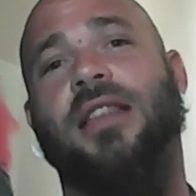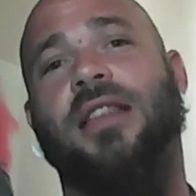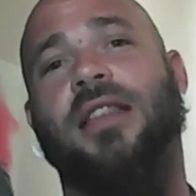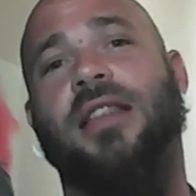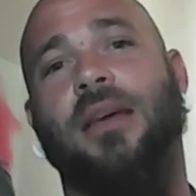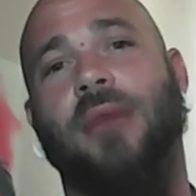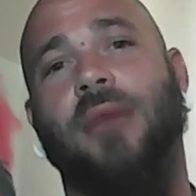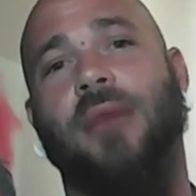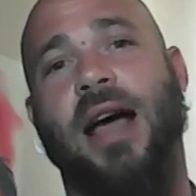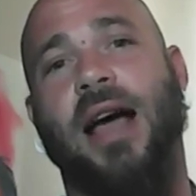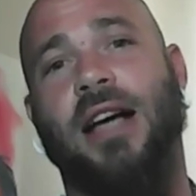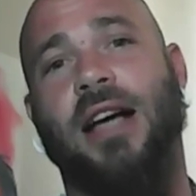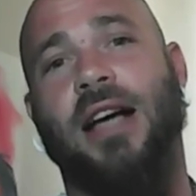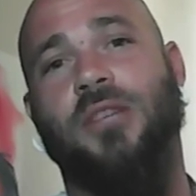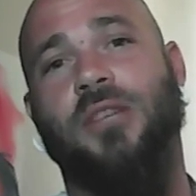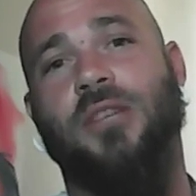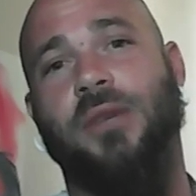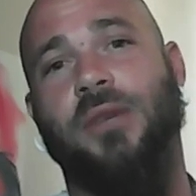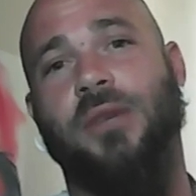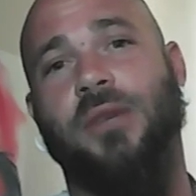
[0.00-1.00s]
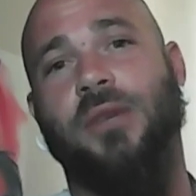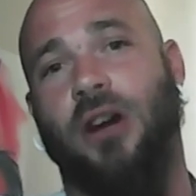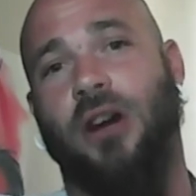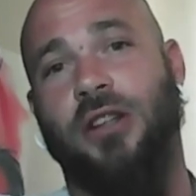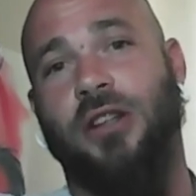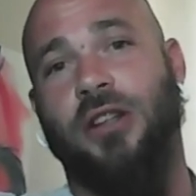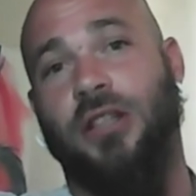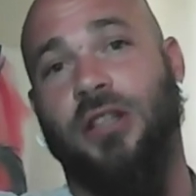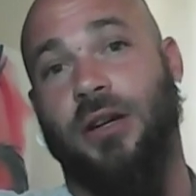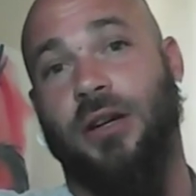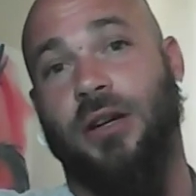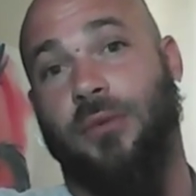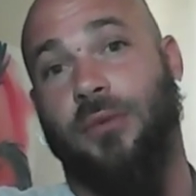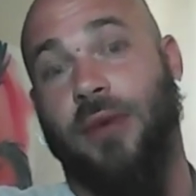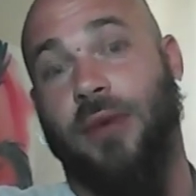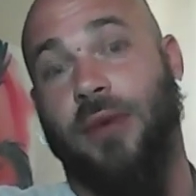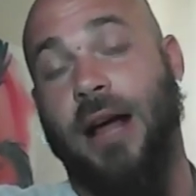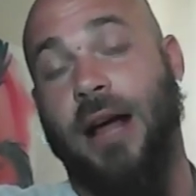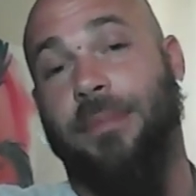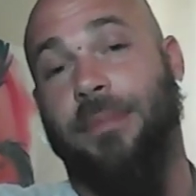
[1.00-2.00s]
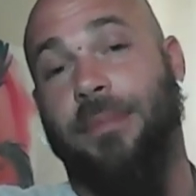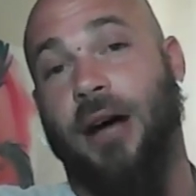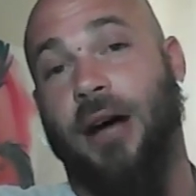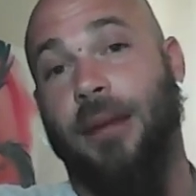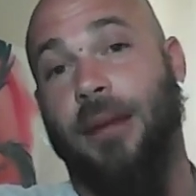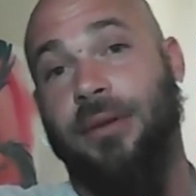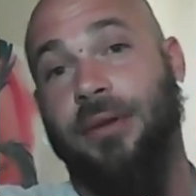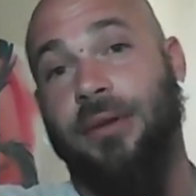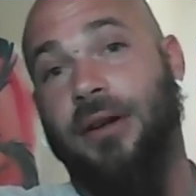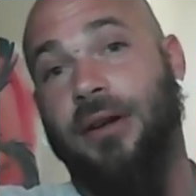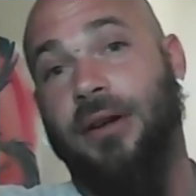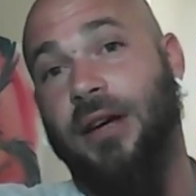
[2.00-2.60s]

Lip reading: then as we start to ramp up